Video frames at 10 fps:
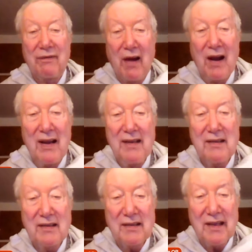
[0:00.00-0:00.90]

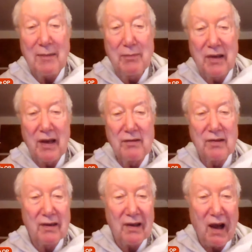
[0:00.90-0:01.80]
Find a
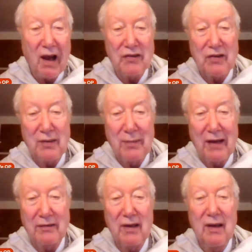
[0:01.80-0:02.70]
scapegoat, cast them
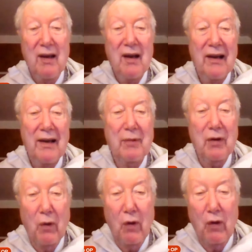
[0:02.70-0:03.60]
out, and it
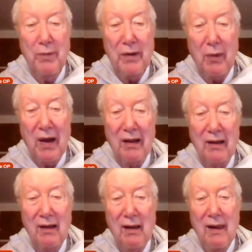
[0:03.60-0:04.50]
will all be well.
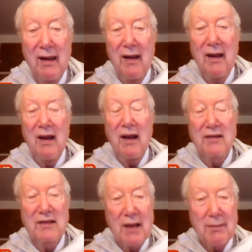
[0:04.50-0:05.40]

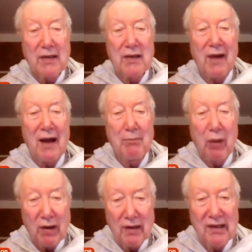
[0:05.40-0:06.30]
And so much of our
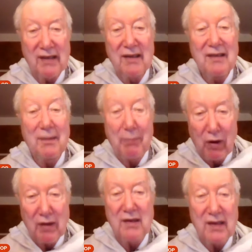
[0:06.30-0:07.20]
politics is a
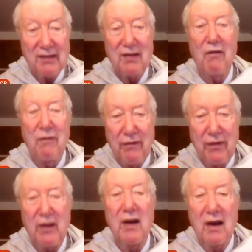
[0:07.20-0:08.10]
politics of
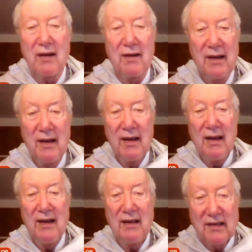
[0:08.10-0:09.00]
fear.
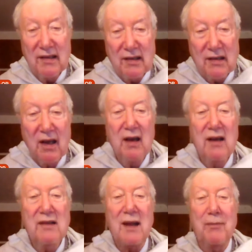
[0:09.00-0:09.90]
It
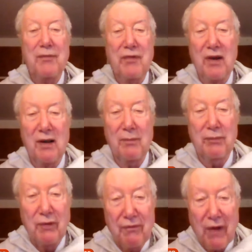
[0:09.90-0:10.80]
stirs up fear,
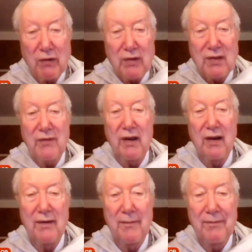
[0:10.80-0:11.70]
provokes fear.